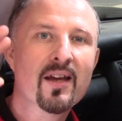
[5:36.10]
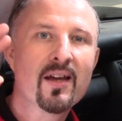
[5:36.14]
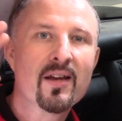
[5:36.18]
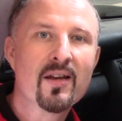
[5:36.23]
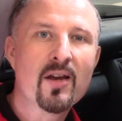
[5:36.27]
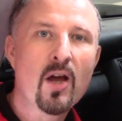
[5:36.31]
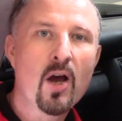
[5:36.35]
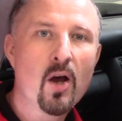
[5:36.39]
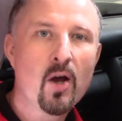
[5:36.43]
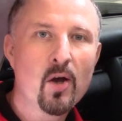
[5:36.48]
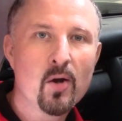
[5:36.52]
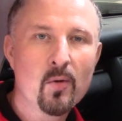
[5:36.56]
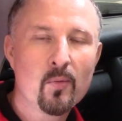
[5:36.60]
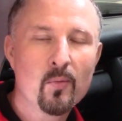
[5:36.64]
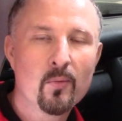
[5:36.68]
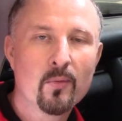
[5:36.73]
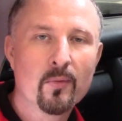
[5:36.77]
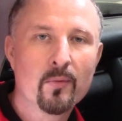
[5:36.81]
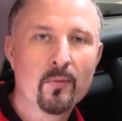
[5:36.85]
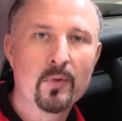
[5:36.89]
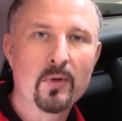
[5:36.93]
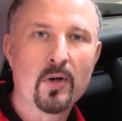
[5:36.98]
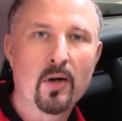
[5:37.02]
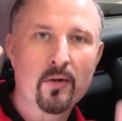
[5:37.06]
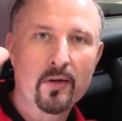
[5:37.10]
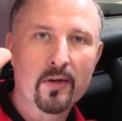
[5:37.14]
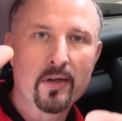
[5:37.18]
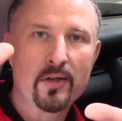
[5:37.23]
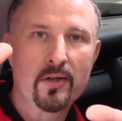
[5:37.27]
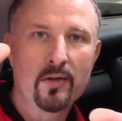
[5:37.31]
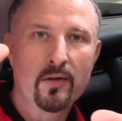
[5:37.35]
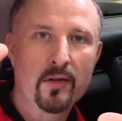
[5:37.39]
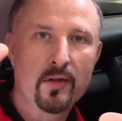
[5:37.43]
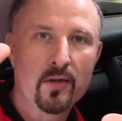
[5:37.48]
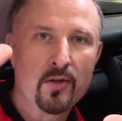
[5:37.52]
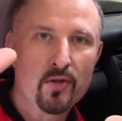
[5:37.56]
No, we're not going to
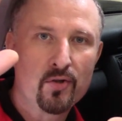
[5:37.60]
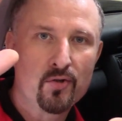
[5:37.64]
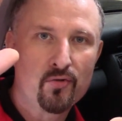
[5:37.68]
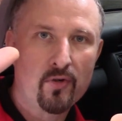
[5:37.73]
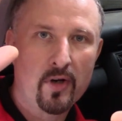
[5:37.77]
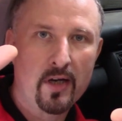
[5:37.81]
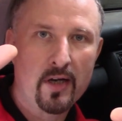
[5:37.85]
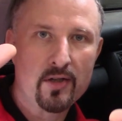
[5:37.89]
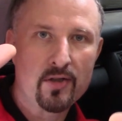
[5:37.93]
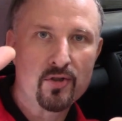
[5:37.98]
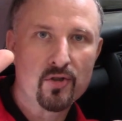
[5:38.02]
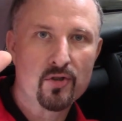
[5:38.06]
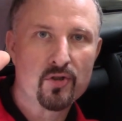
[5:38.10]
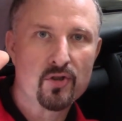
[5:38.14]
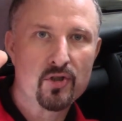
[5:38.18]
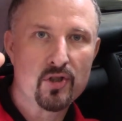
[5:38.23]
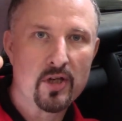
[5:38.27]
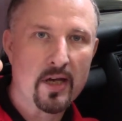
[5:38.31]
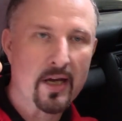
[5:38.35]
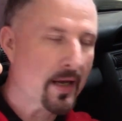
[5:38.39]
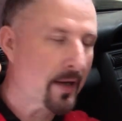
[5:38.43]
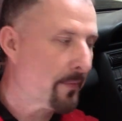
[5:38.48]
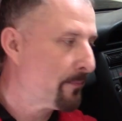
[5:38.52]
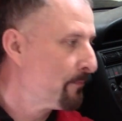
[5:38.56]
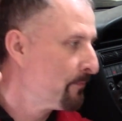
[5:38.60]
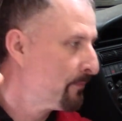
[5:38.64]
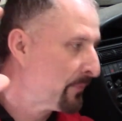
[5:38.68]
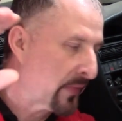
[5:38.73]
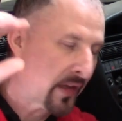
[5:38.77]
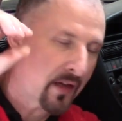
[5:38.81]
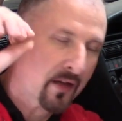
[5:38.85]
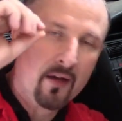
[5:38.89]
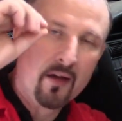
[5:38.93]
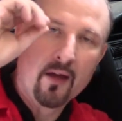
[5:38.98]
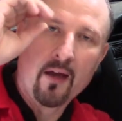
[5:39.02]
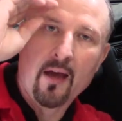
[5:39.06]
do the under tray just yet.